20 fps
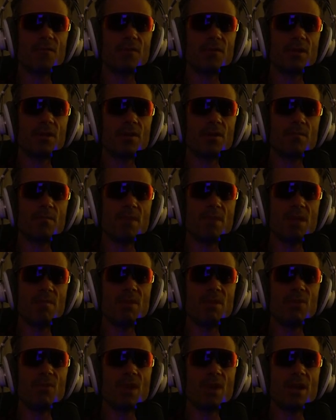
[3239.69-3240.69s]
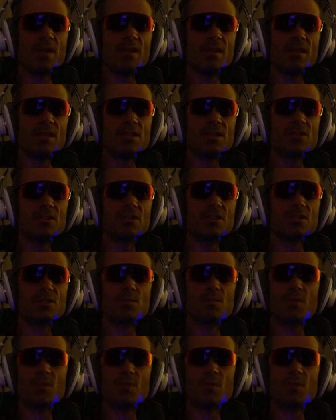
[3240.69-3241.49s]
It could maybe write this small